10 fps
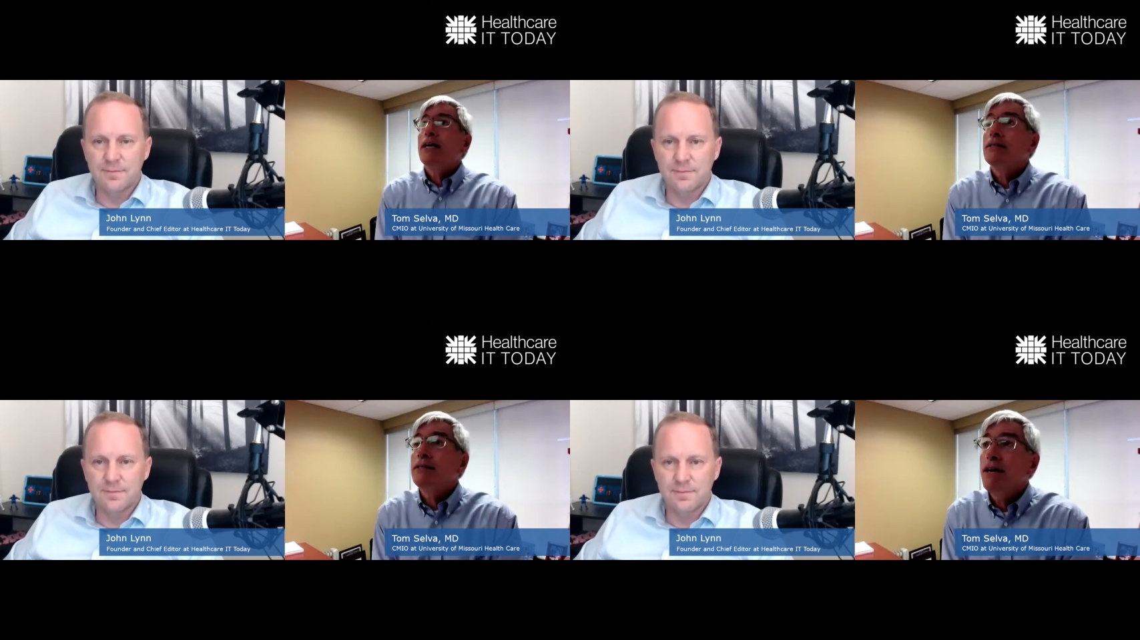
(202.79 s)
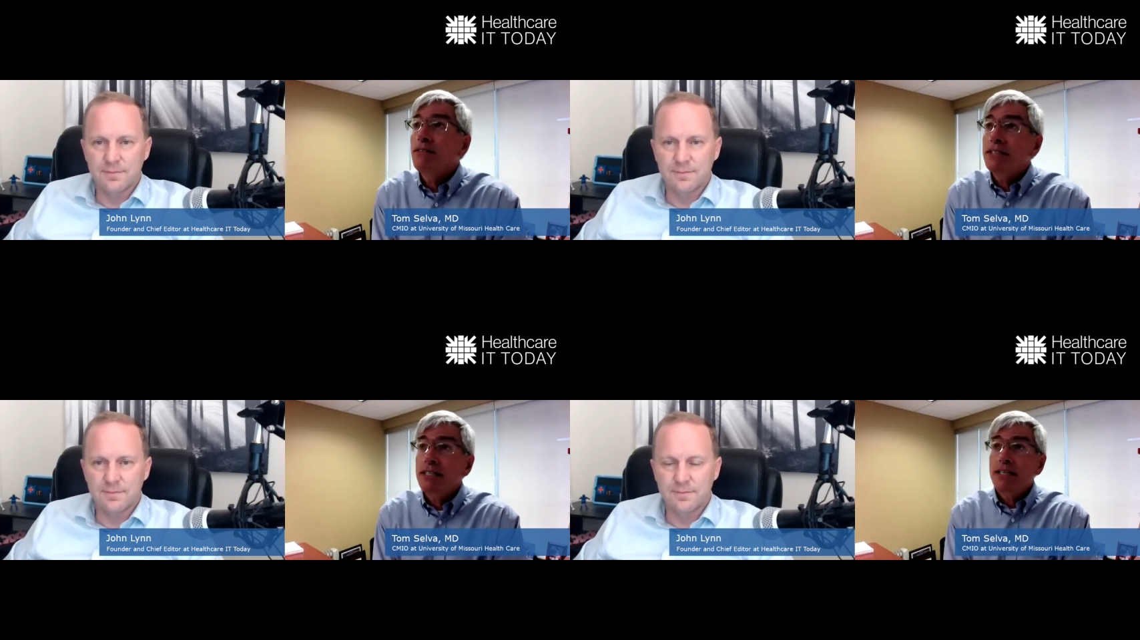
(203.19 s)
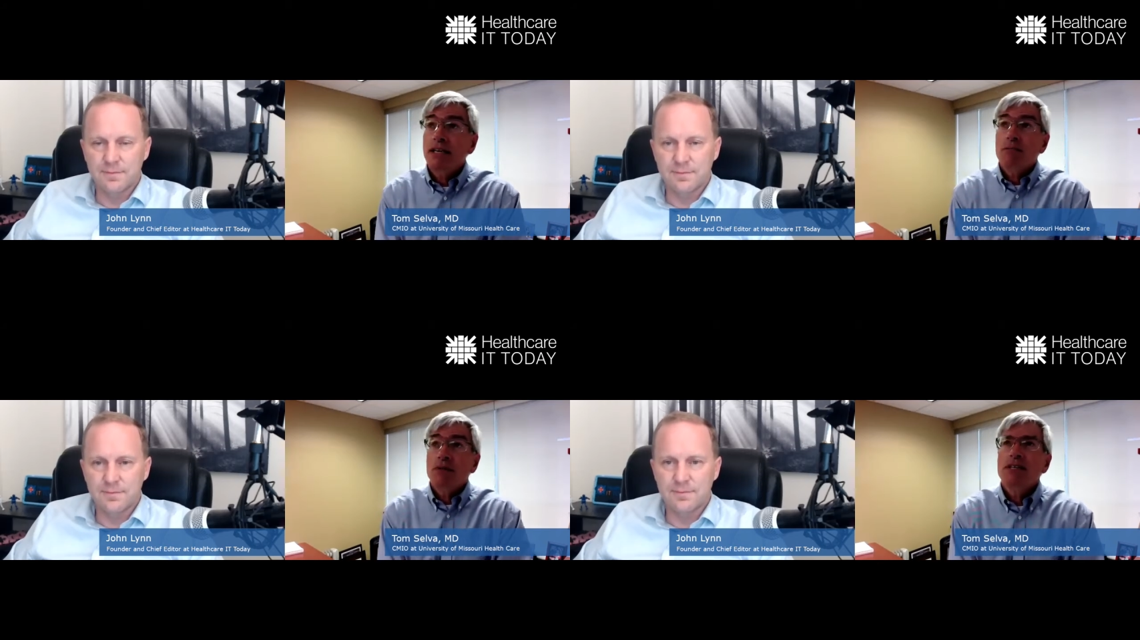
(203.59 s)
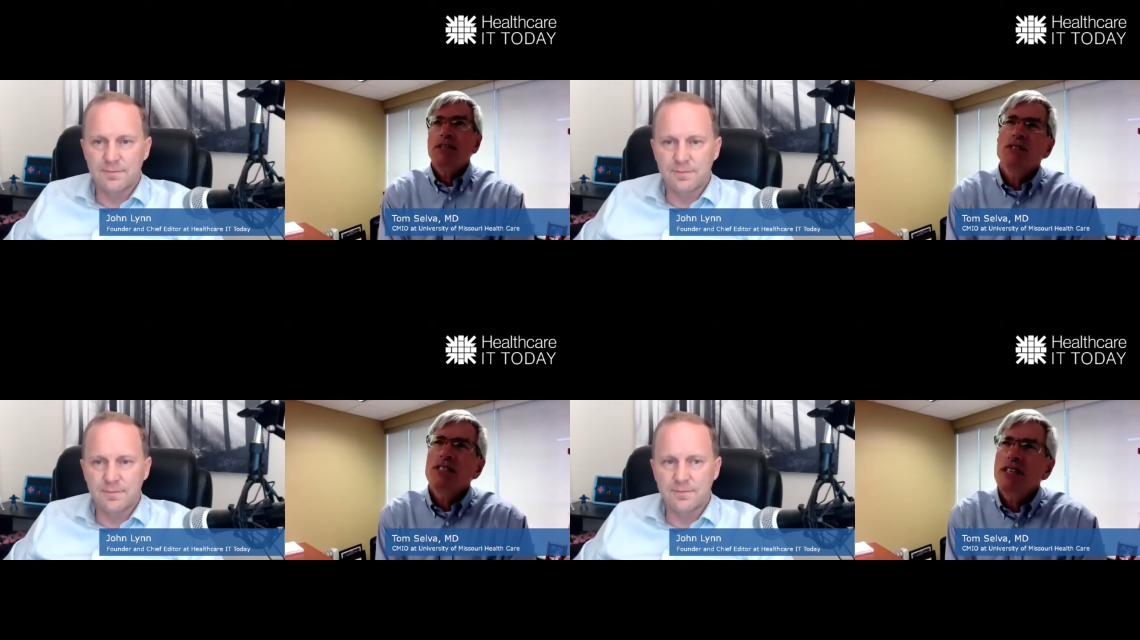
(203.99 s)
Speaker 1: seventeen, I believe,
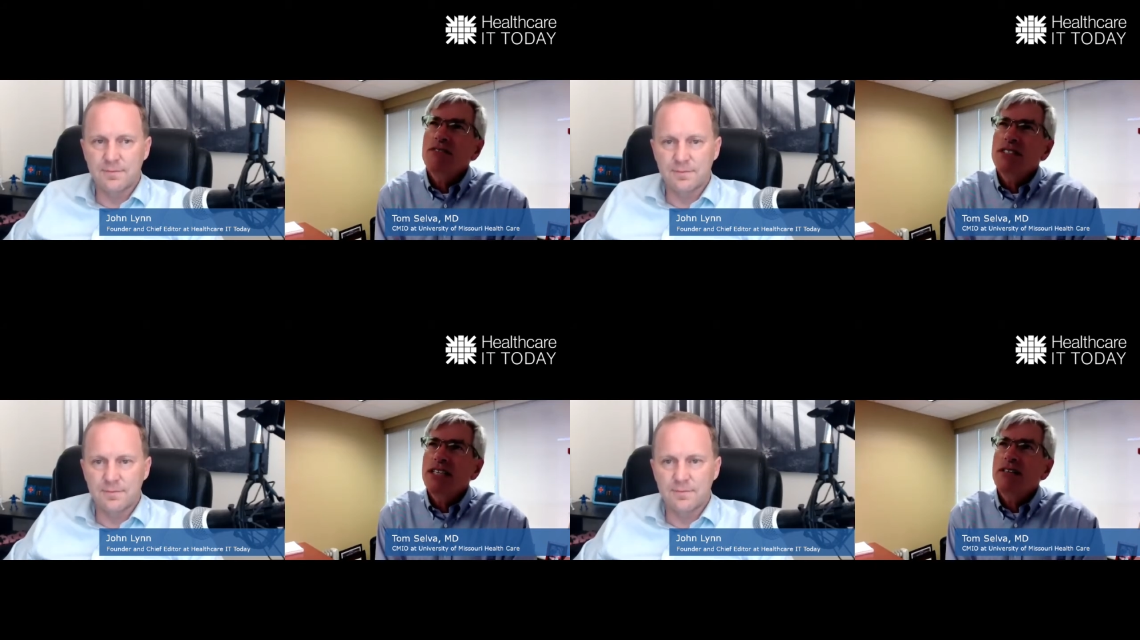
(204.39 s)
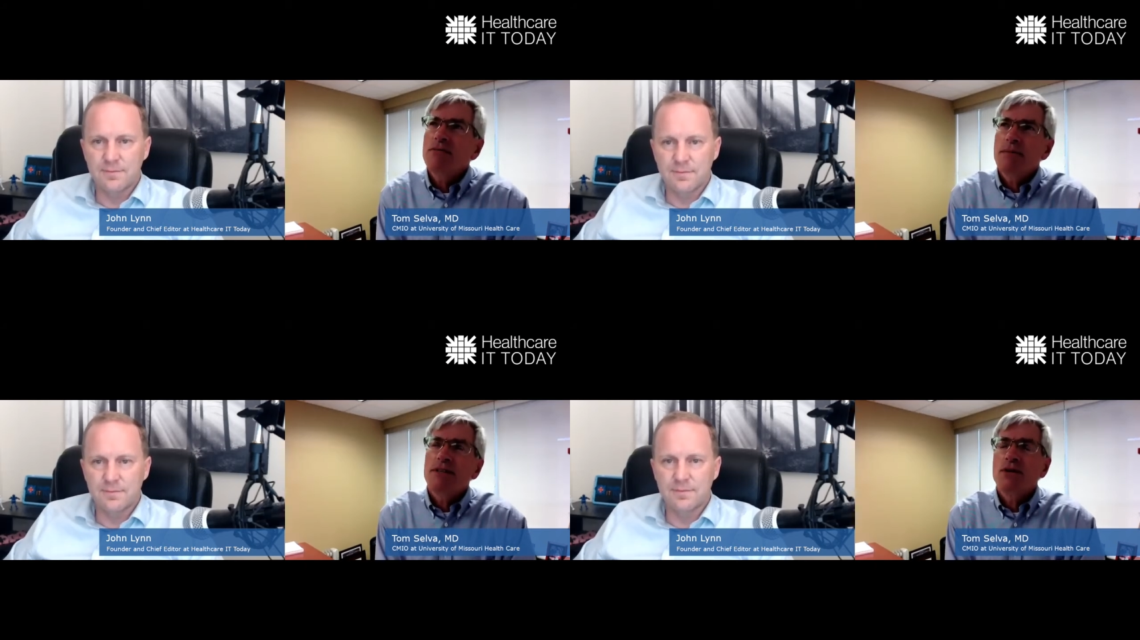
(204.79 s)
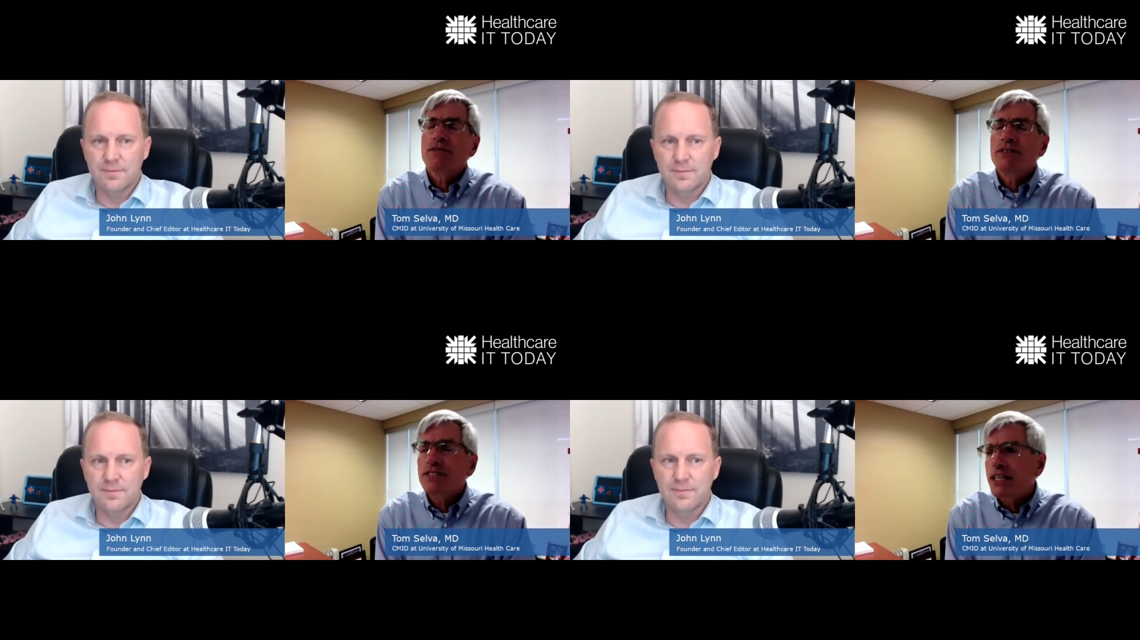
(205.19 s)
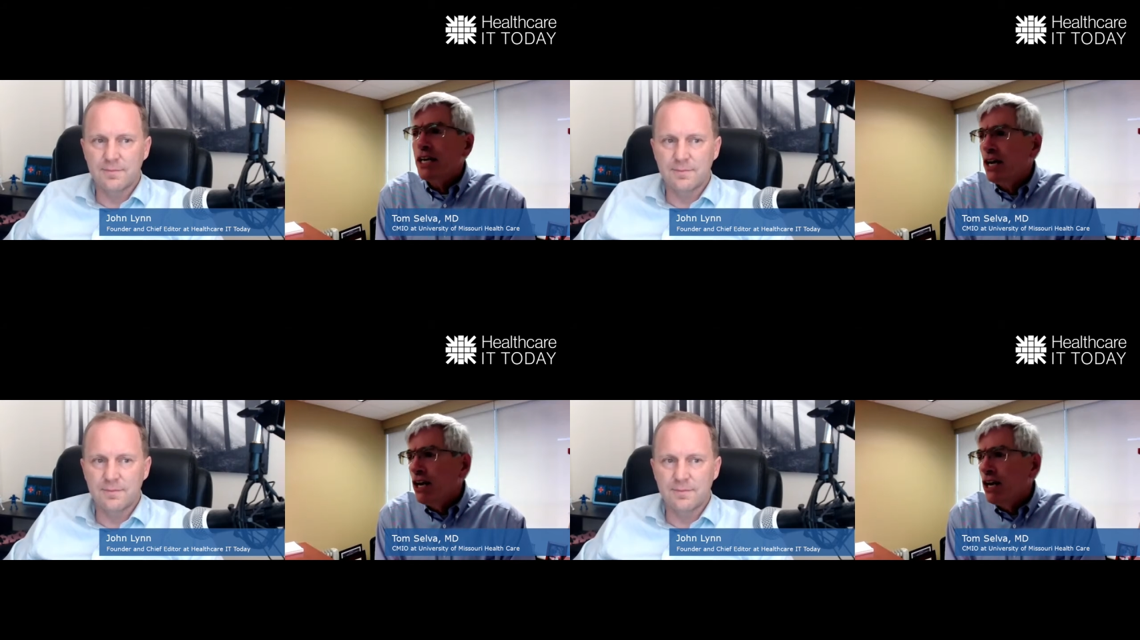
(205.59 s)
twenty seventeen, or might have been twenty fifteen.